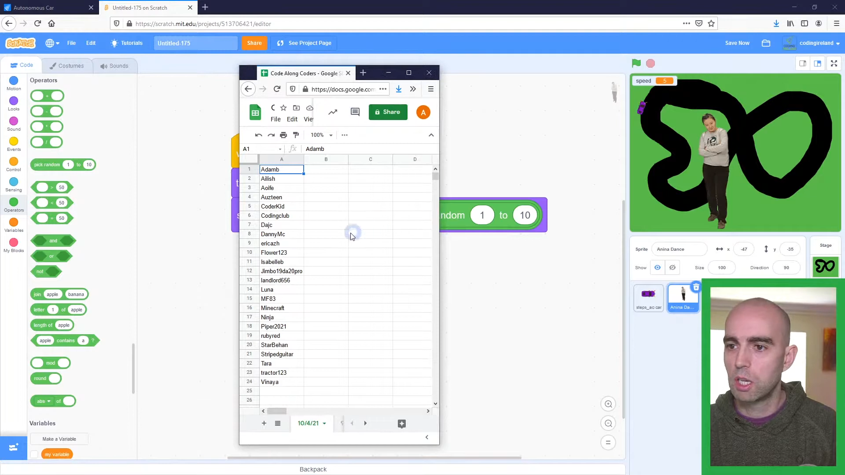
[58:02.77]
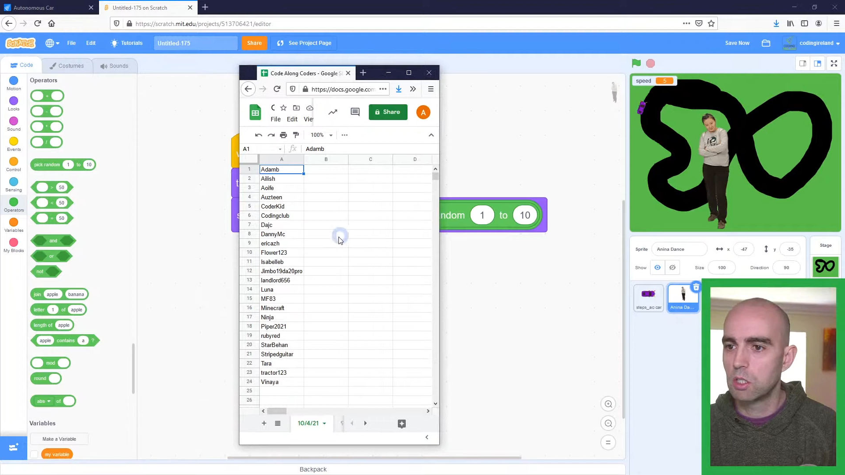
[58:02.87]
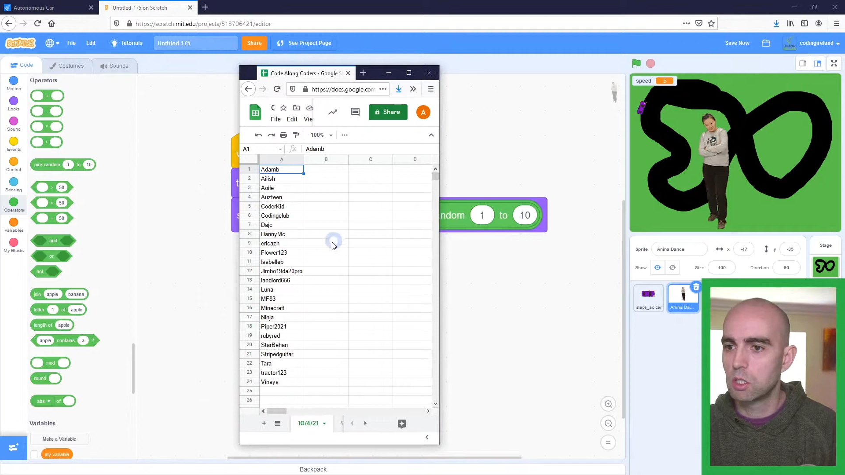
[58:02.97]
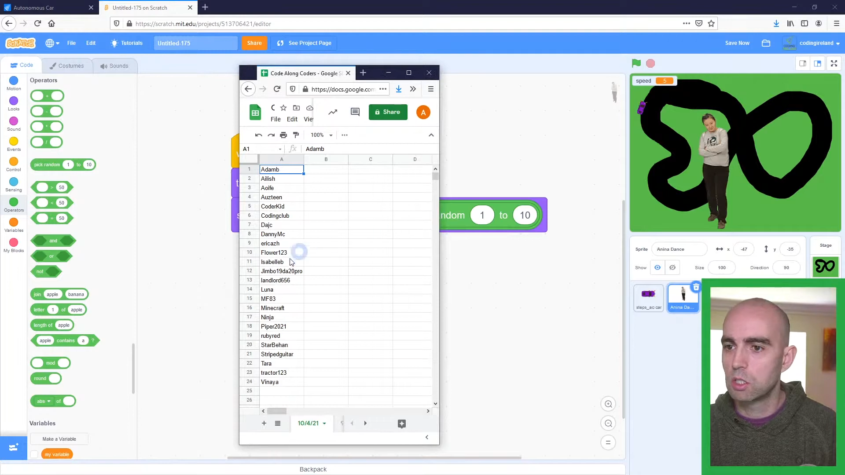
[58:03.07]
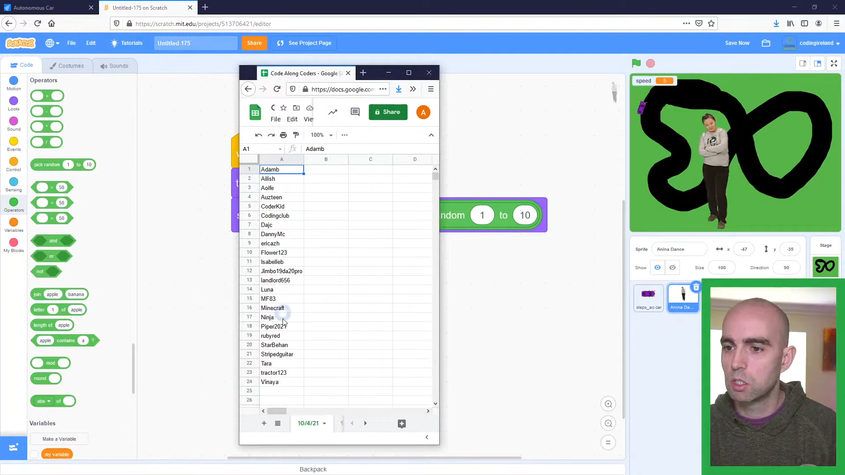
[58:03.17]

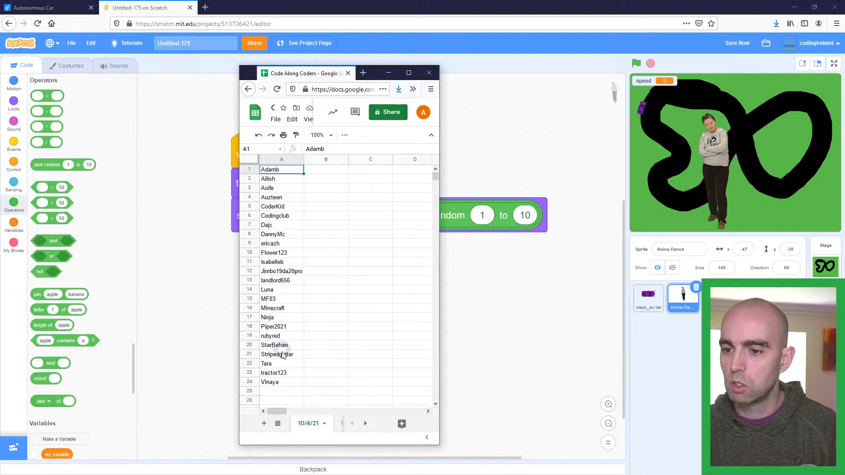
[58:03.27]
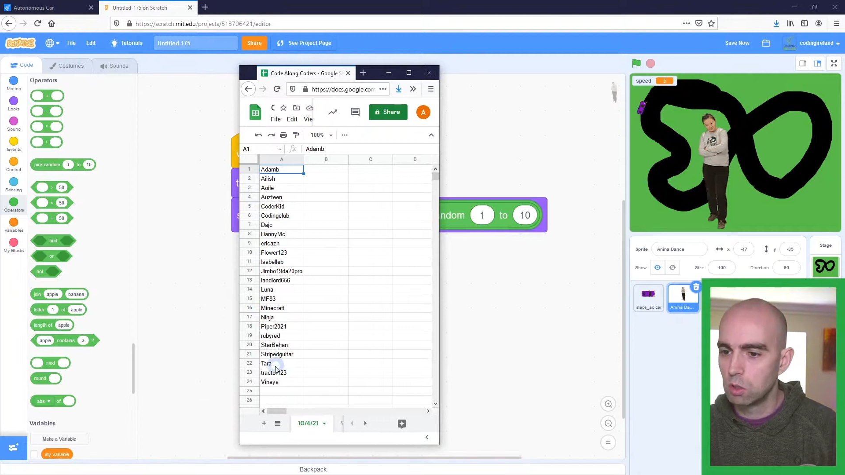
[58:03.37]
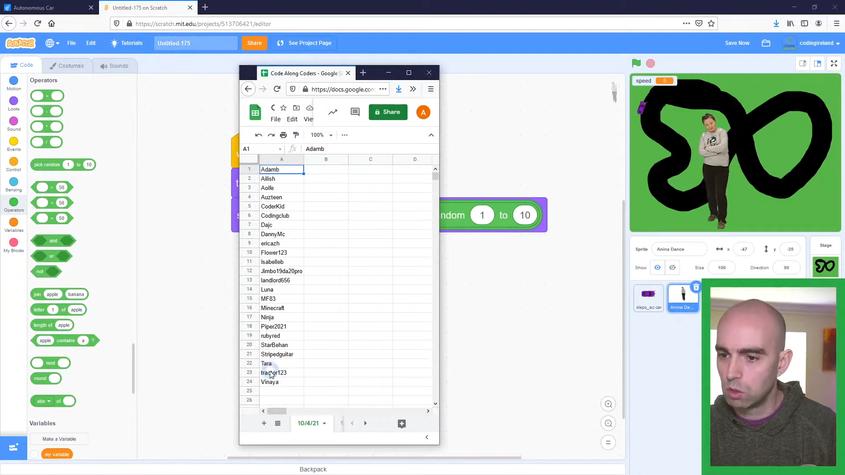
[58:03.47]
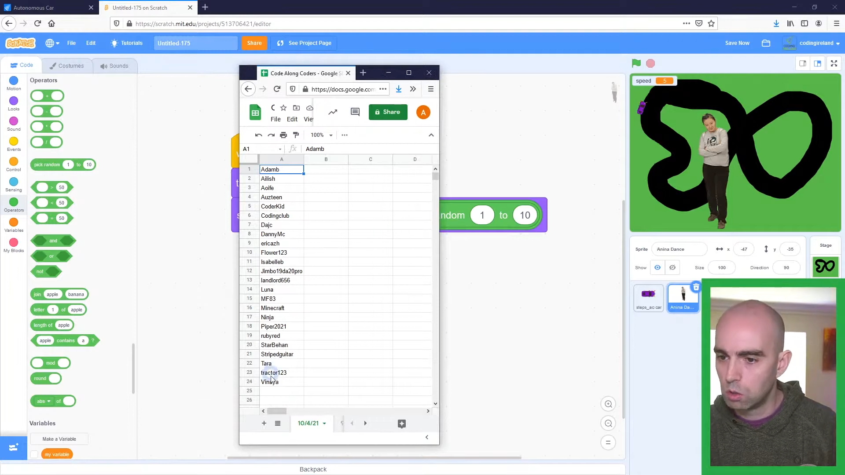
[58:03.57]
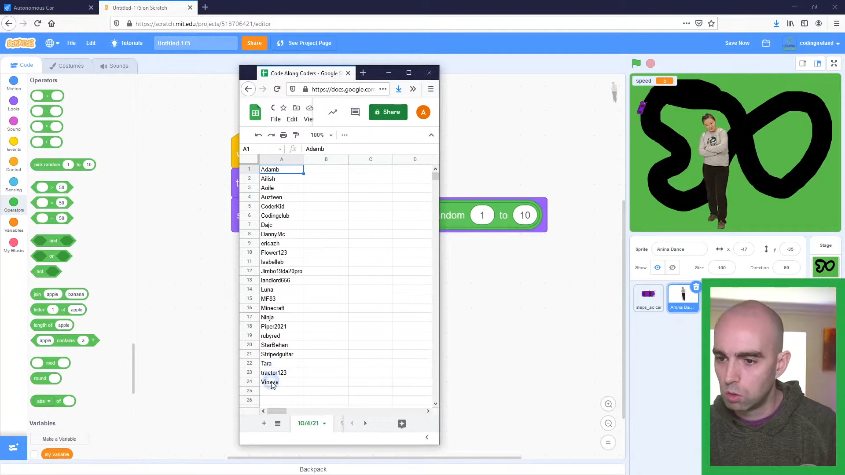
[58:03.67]
it
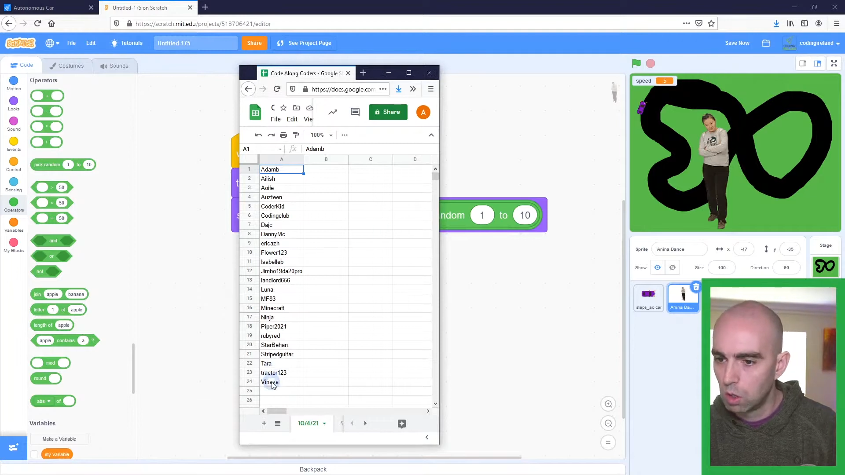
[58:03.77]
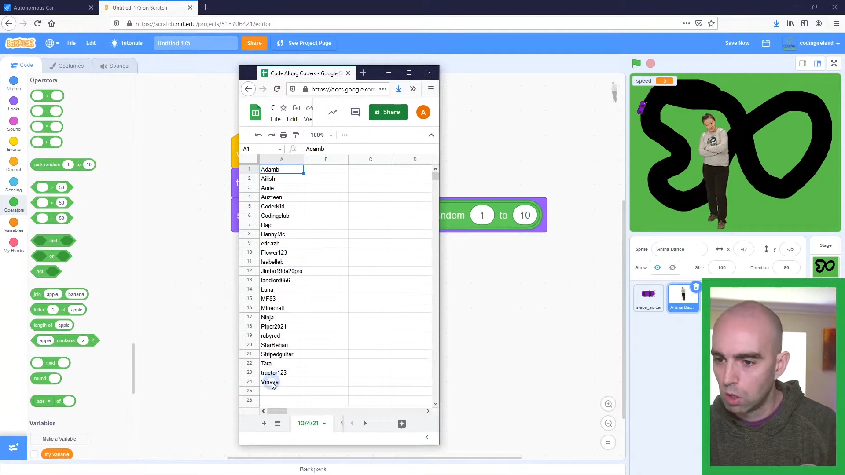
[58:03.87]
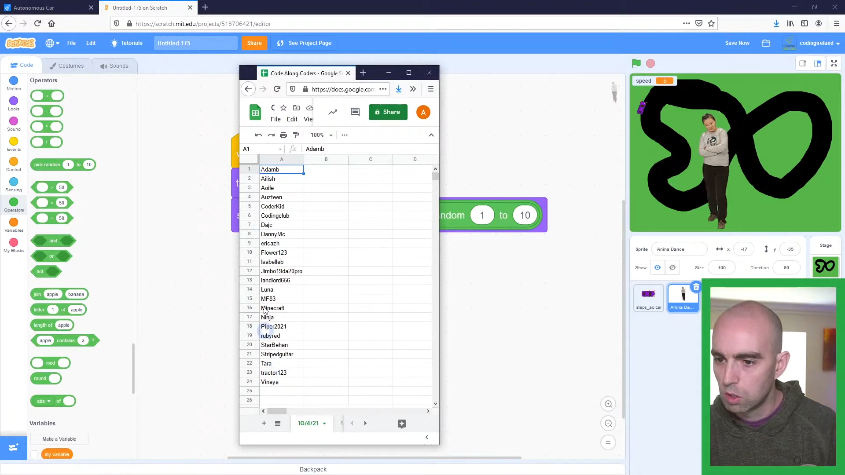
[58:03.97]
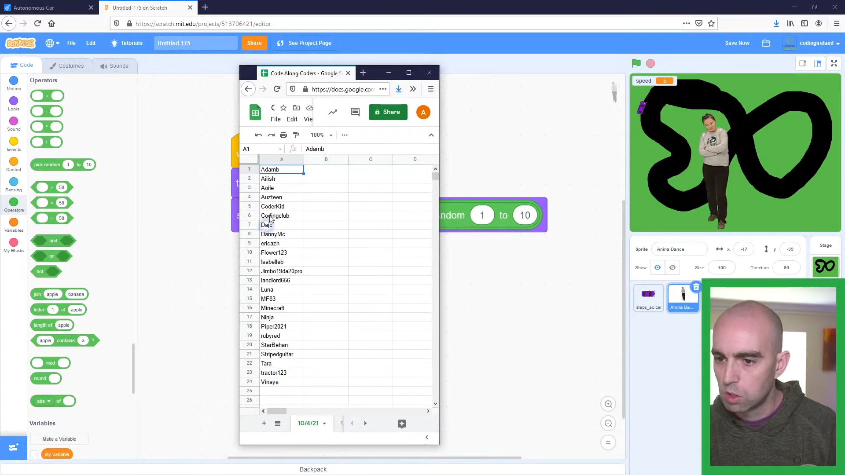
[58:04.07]
to, so